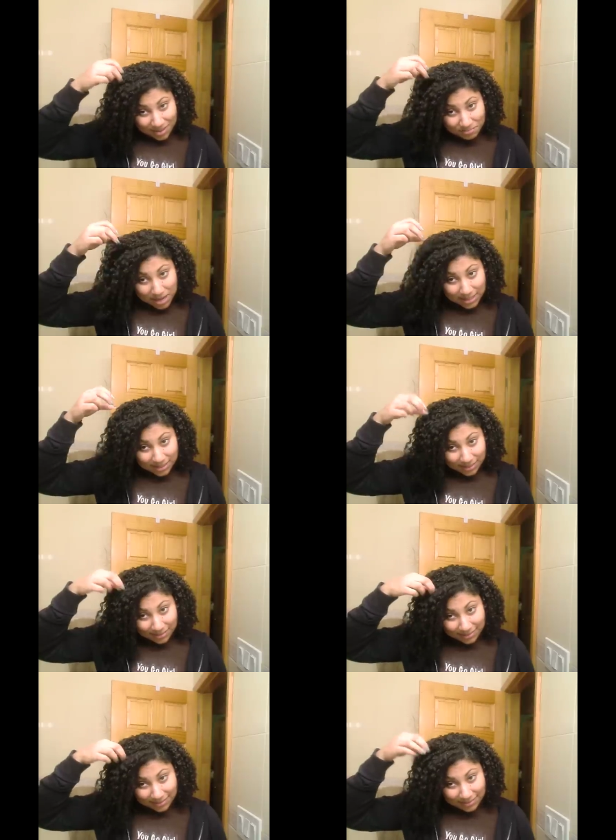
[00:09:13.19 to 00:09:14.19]
amazing,
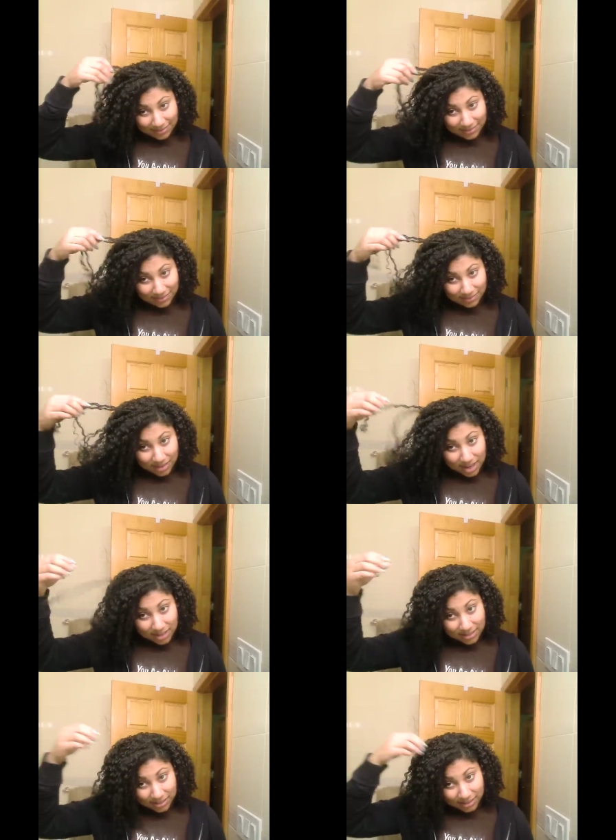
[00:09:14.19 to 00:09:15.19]

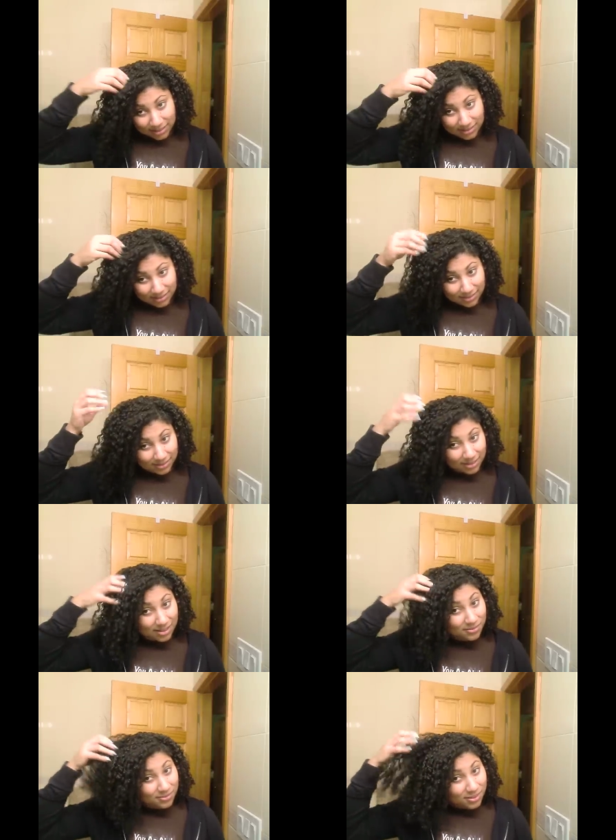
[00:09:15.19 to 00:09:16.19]
honestly.
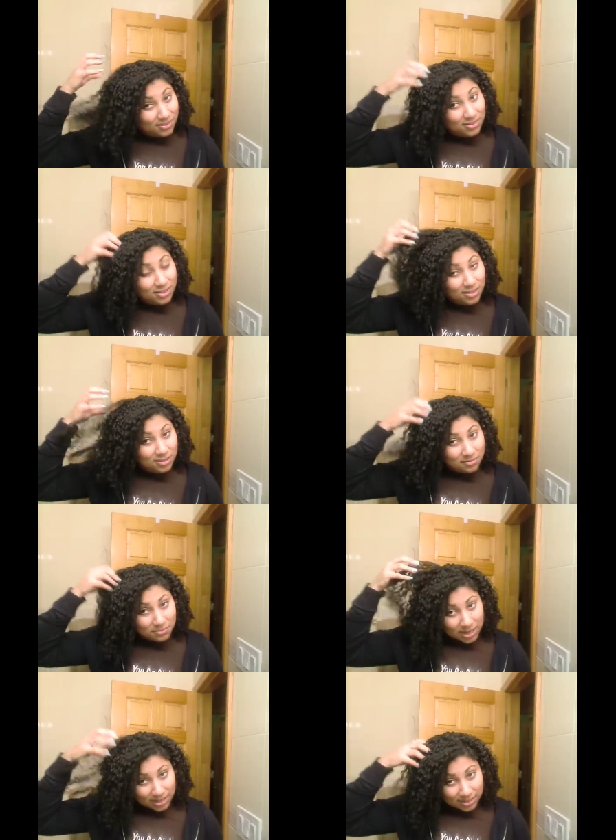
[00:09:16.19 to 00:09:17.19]
It feels
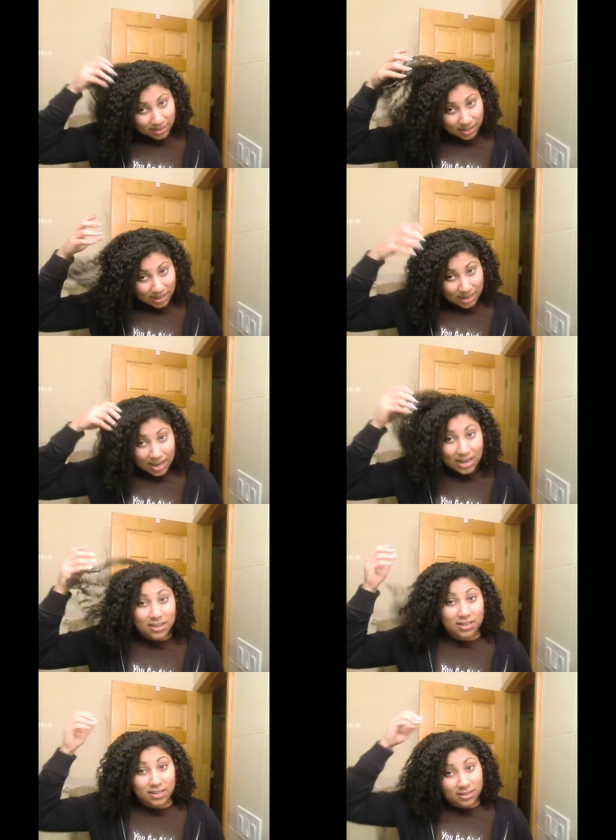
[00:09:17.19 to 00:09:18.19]
amazing.
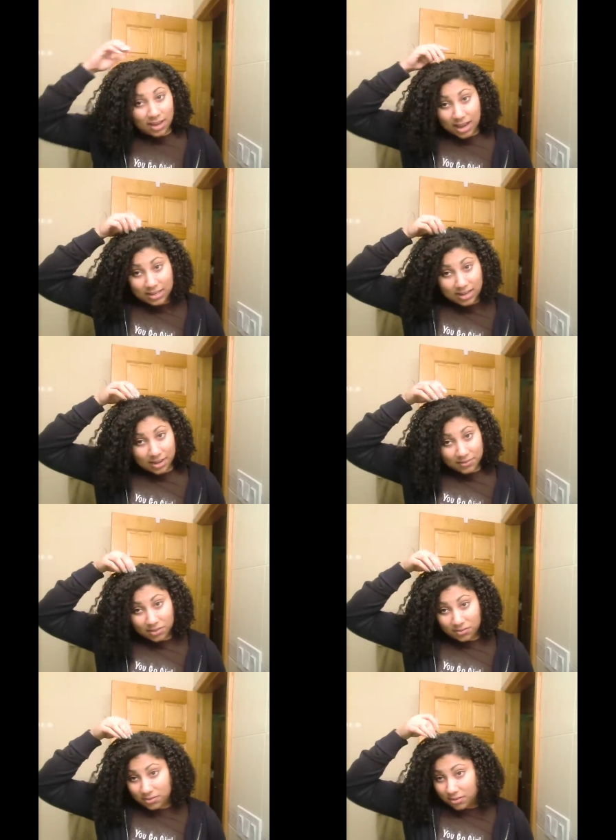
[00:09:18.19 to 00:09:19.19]
And I didn't have to
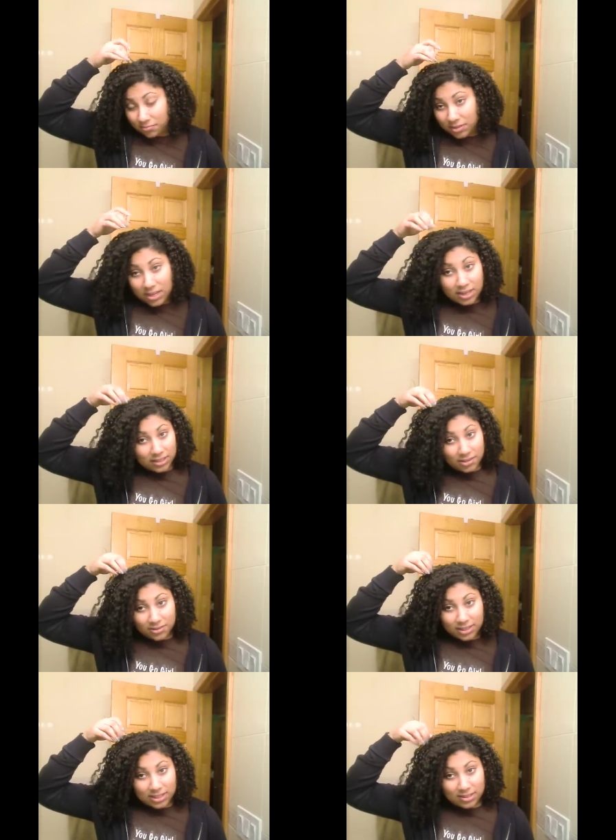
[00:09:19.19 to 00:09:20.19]
use them.
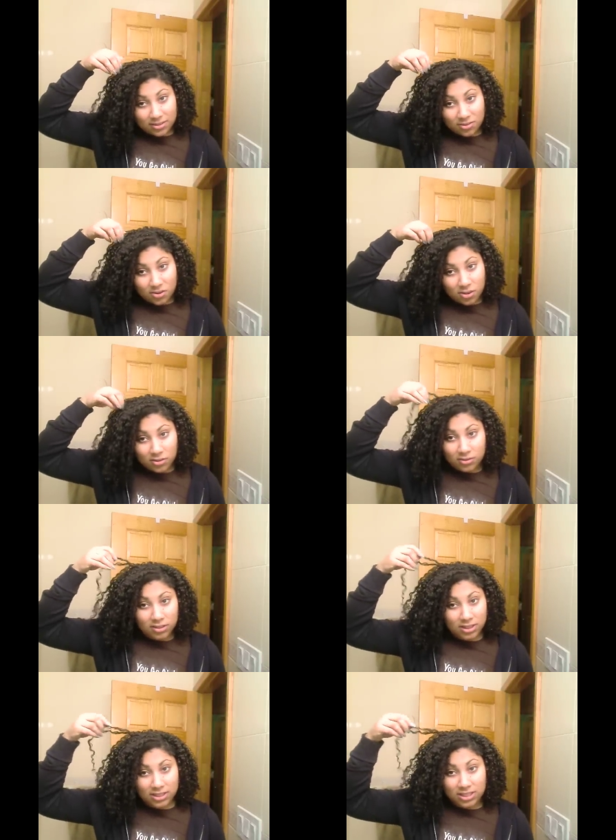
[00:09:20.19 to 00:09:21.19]
literally this is all
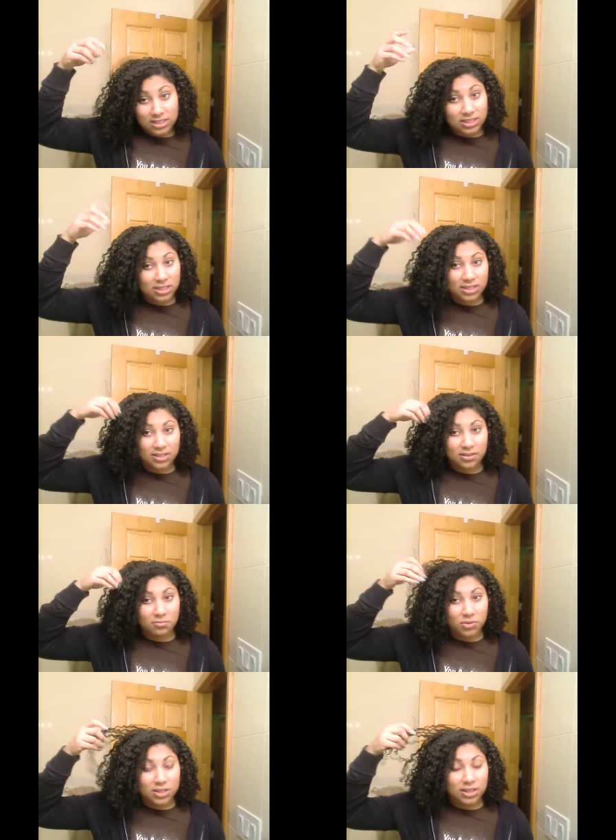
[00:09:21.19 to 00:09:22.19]
this is just the
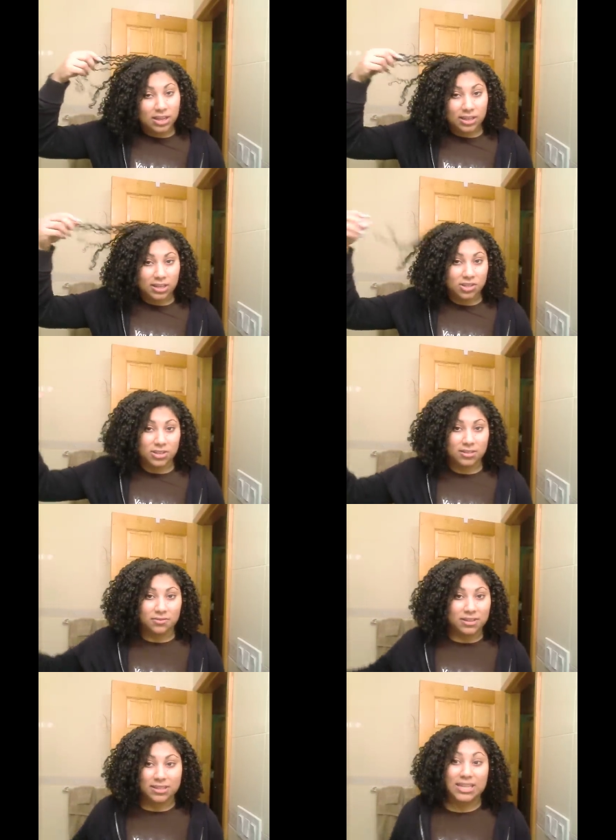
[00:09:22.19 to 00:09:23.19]
moisture lock and the tress
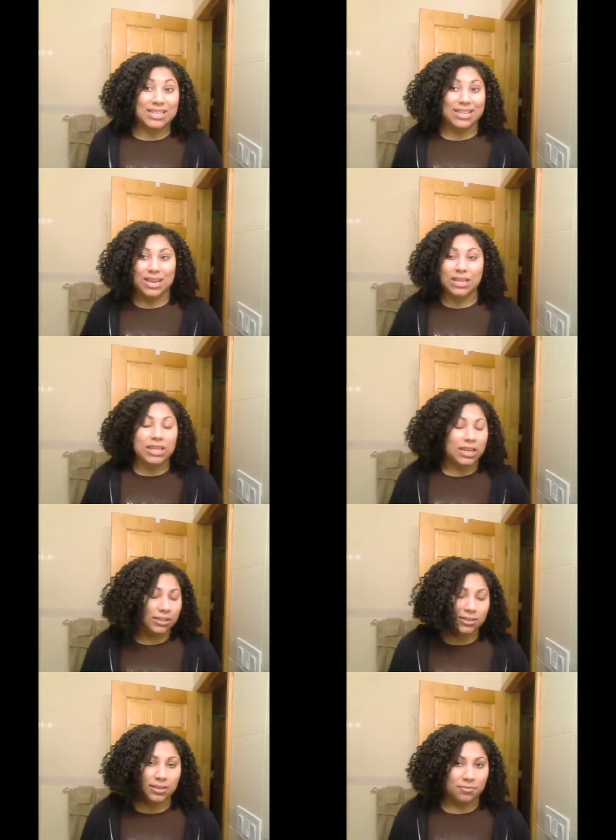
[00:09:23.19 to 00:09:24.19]
effect. There's nothing
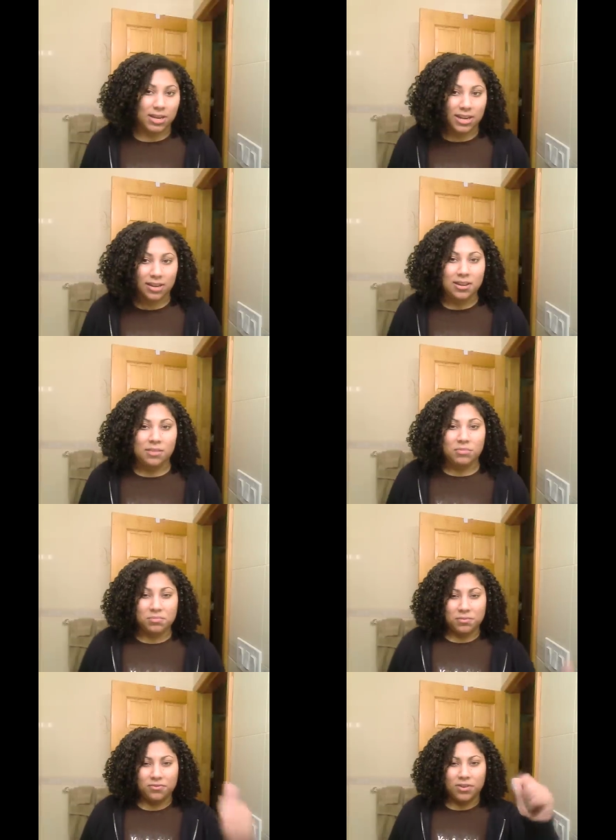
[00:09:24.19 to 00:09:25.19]
else in my hair.
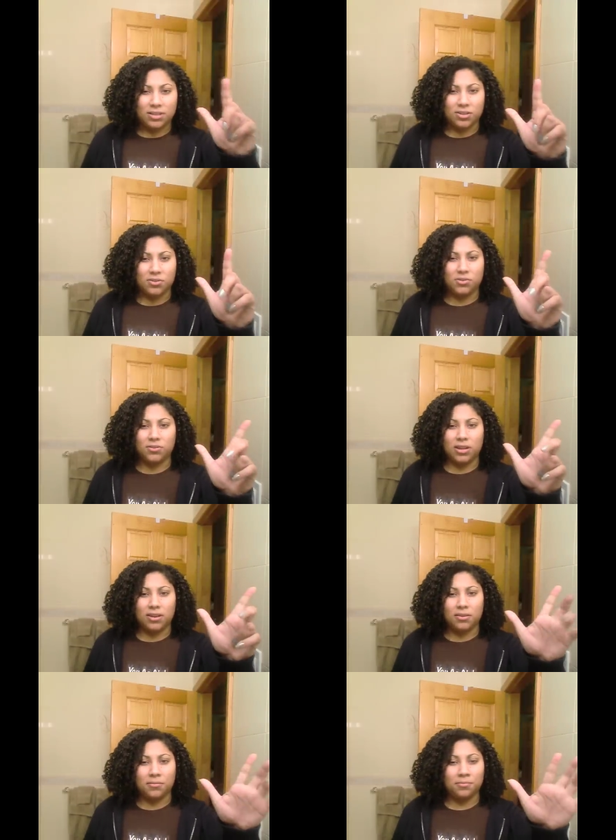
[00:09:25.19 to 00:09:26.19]
Remember before I told you I
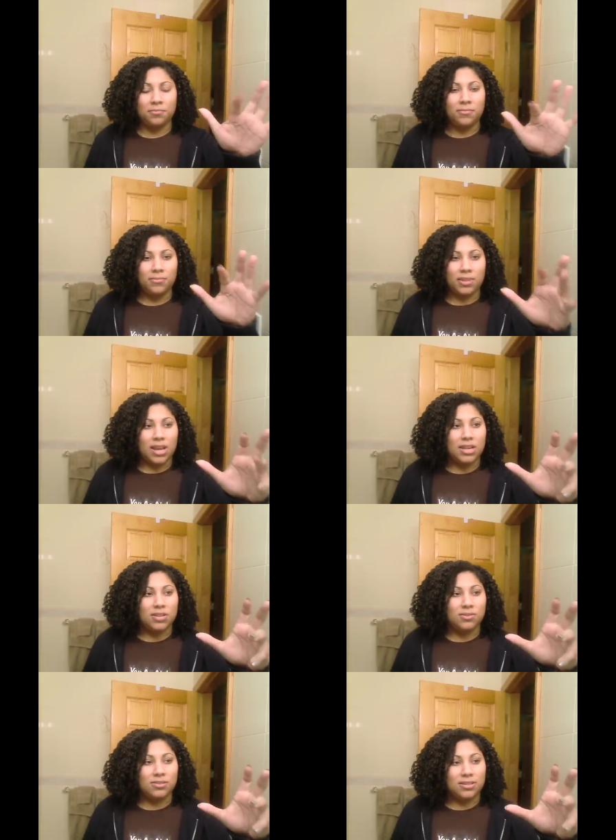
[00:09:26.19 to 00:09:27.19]
um I
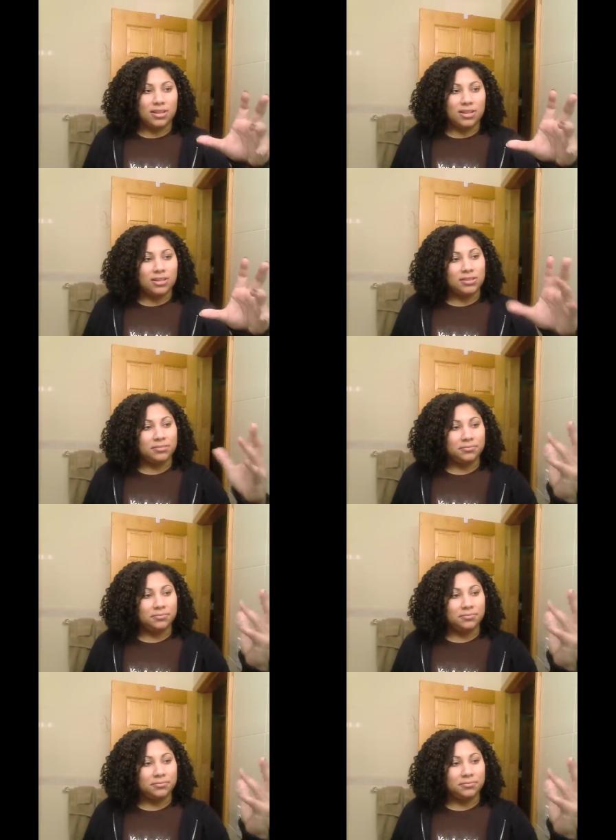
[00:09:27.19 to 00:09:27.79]
used uh